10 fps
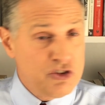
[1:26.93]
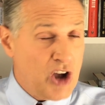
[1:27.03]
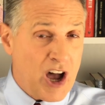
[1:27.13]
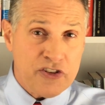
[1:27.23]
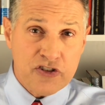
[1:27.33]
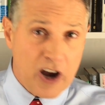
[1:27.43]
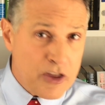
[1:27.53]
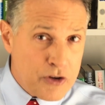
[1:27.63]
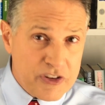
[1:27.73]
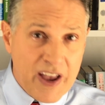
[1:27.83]
dodged
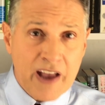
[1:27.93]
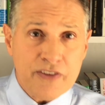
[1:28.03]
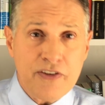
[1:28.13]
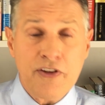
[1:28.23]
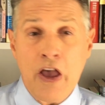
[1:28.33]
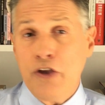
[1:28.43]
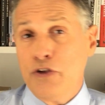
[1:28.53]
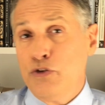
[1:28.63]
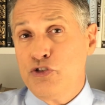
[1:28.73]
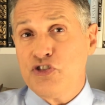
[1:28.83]
other taxes,
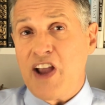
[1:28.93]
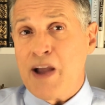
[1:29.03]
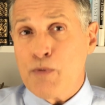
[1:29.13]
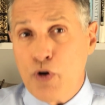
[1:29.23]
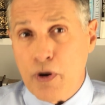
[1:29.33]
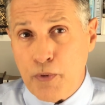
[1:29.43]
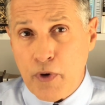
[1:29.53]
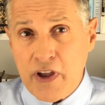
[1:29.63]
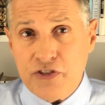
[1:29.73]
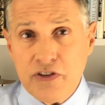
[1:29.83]
used sham
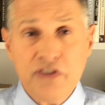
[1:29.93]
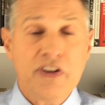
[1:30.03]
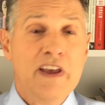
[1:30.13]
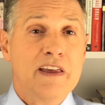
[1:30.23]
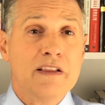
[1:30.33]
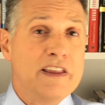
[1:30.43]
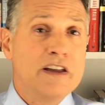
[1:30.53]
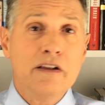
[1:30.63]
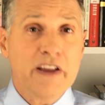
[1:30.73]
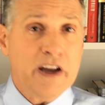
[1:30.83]
corporations,
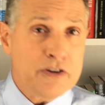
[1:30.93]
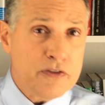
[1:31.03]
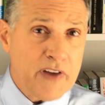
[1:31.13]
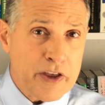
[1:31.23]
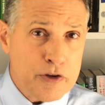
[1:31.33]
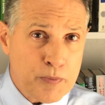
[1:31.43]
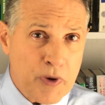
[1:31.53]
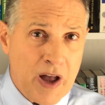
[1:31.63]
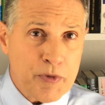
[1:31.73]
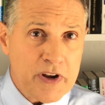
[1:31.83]
illegally undervalued
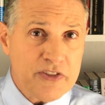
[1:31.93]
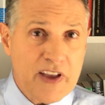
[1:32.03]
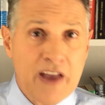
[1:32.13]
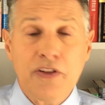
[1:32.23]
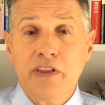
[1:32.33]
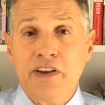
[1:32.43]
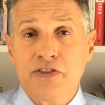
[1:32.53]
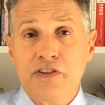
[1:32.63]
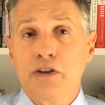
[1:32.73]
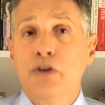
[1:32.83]
properties, and the
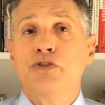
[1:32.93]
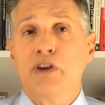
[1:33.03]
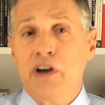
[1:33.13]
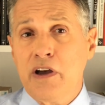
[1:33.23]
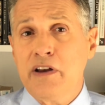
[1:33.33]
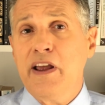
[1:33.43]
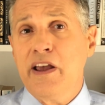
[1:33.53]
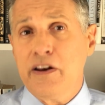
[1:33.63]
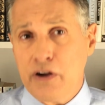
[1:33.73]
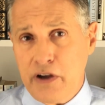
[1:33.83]
list goes on
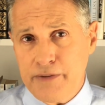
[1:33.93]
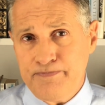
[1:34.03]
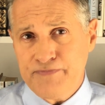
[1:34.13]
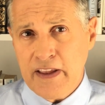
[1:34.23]
and on.